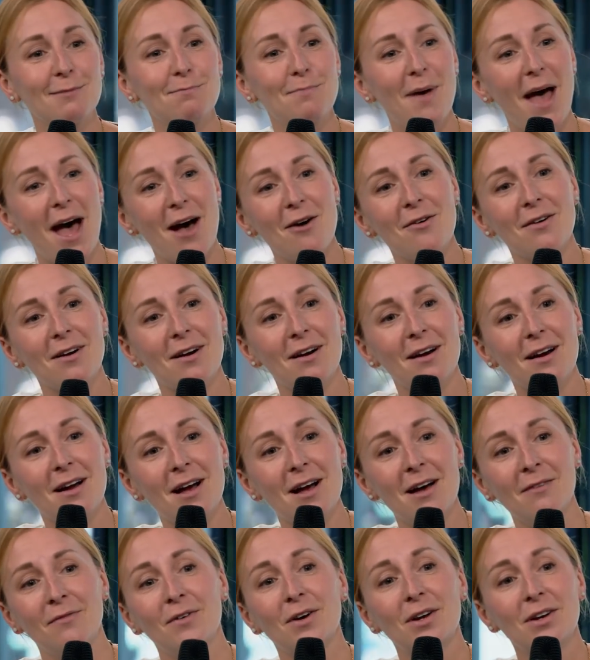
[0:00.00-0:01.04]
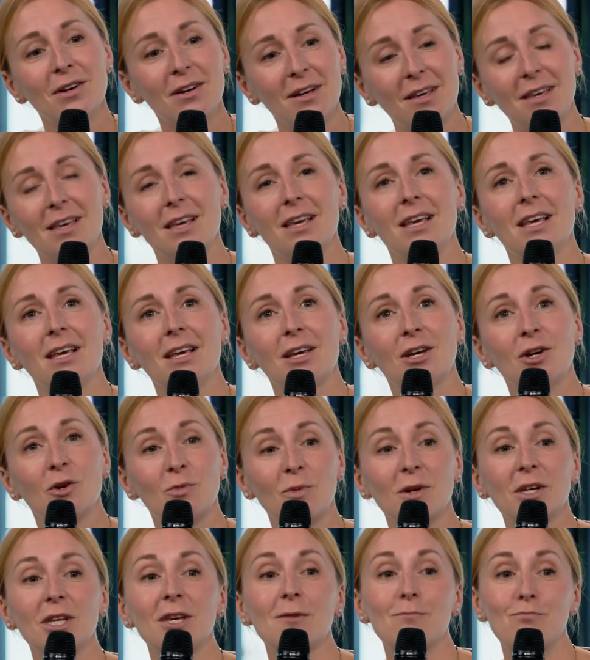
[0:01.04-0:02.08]
the power of a cookie could
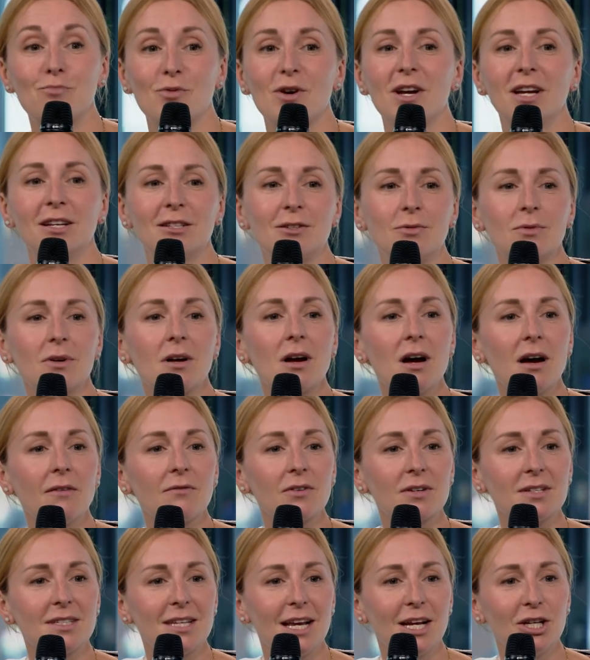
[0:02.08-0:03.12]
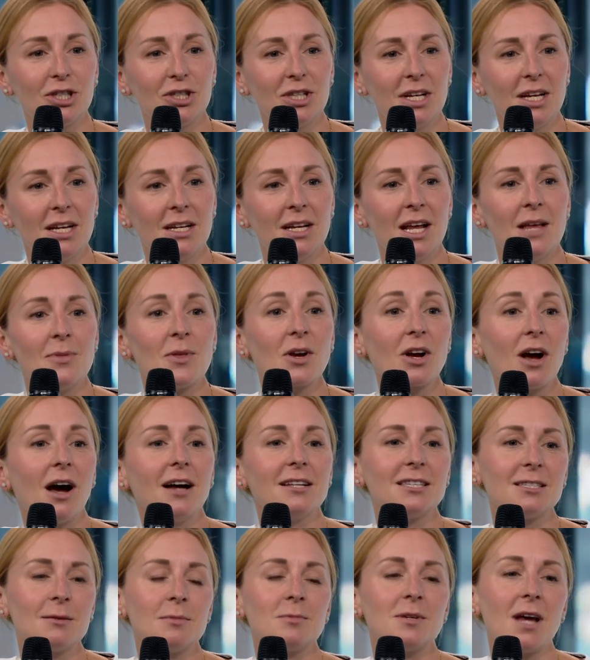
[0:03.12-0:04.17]
really bring to a conversation, and the
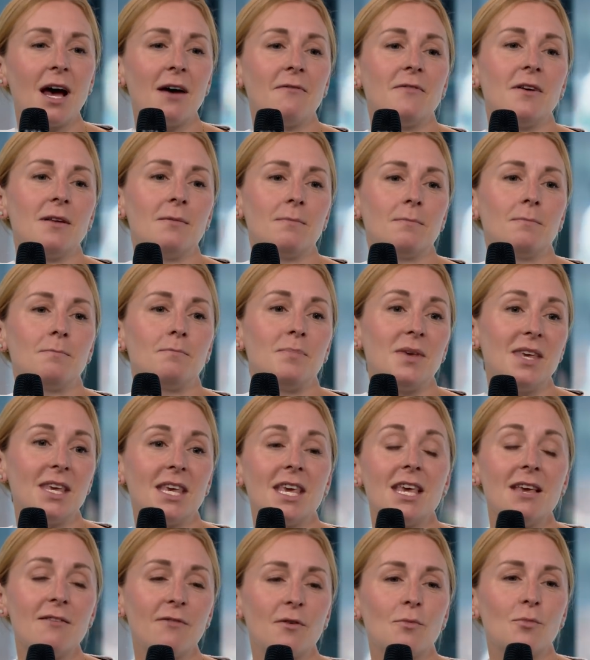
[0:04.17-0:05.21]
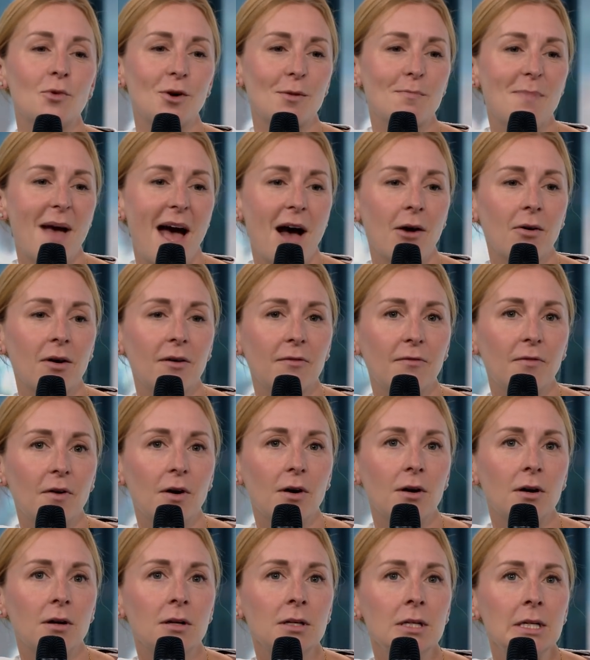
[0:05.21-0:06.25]
concept of it being even more
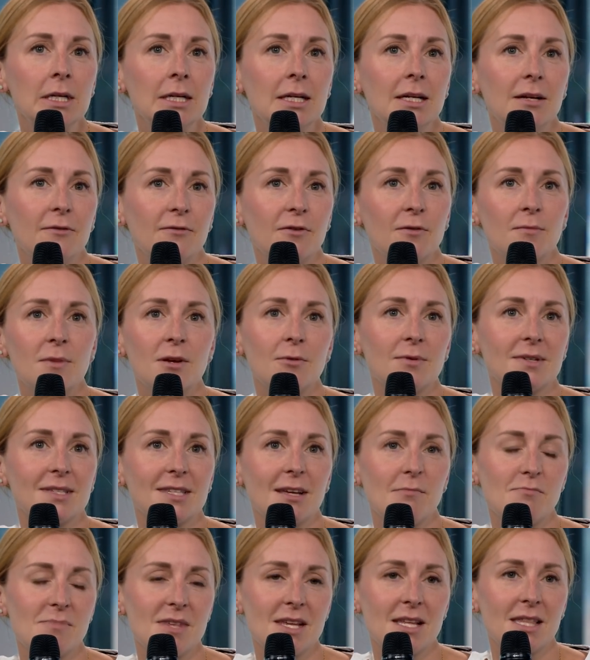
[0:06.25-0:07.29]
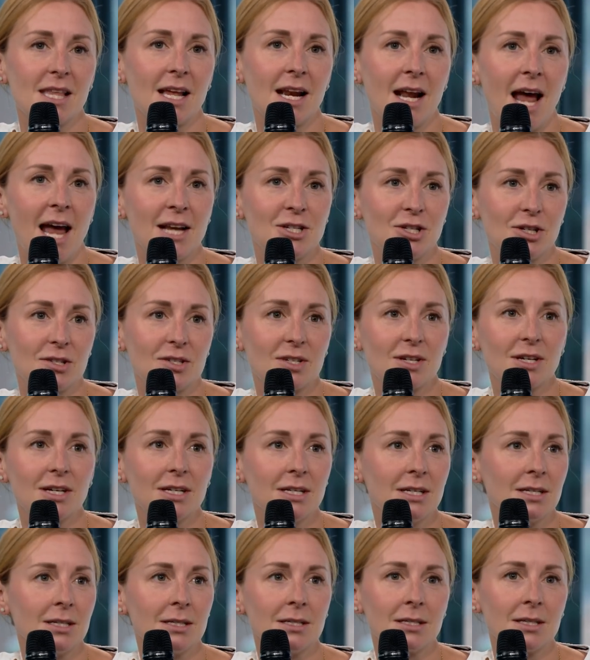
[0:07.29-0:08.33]
powerful for me was something that I just
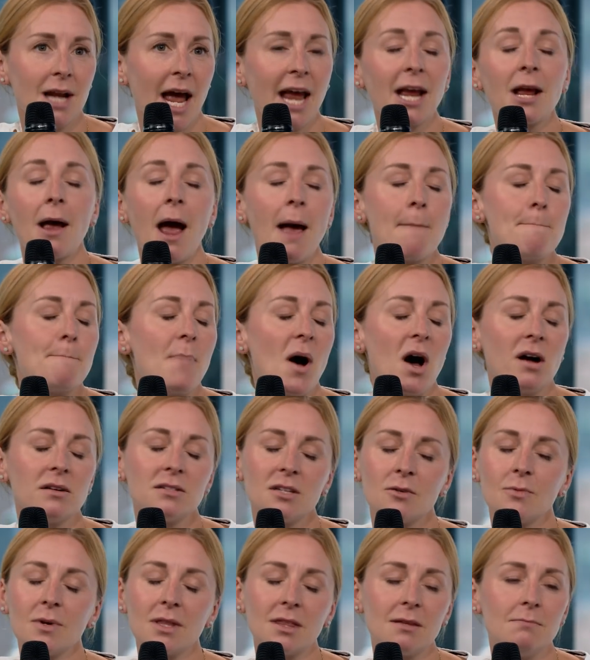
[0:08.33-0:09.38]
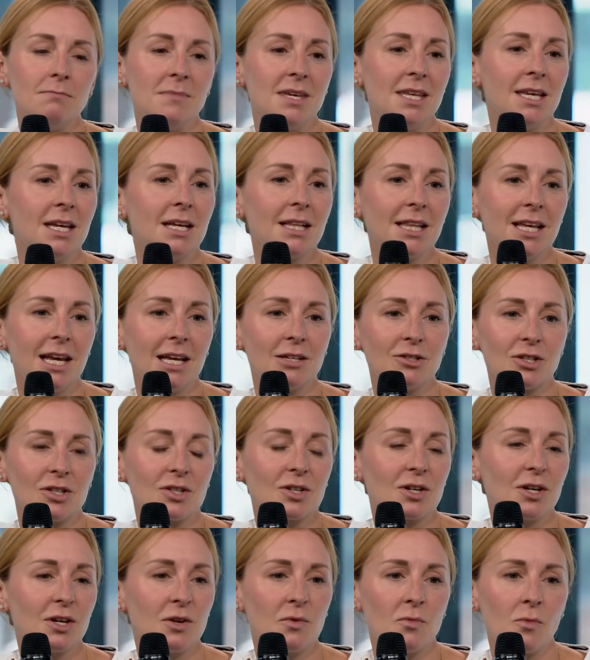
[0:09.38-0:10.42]
couldn't, I bonded with immediately and just
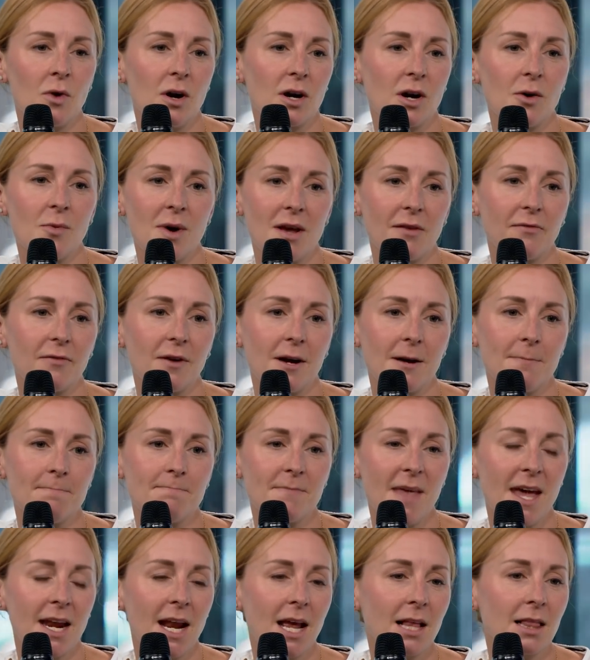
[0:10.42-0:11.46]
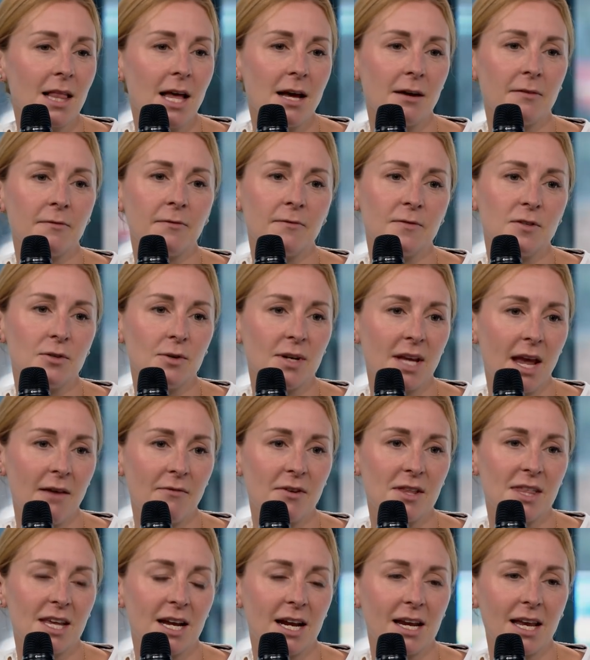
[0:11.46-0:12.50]
couldn't walk away from. And I love doing
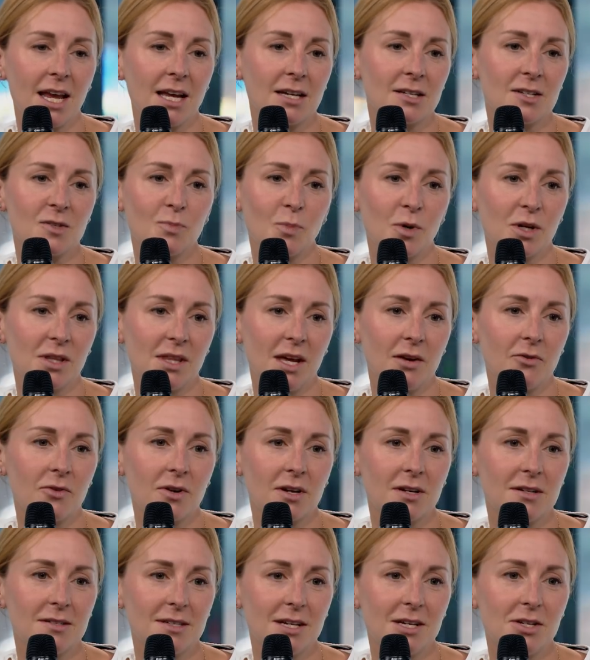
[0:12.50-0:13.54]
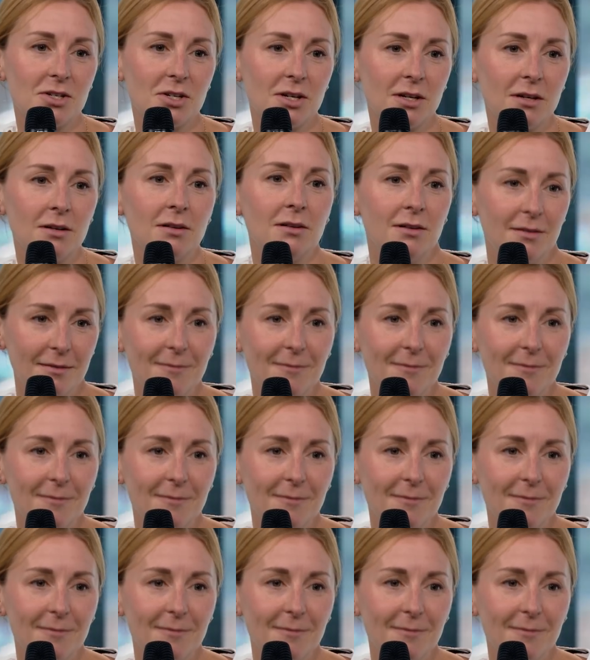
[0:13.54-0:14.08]
everything I can to support that organization.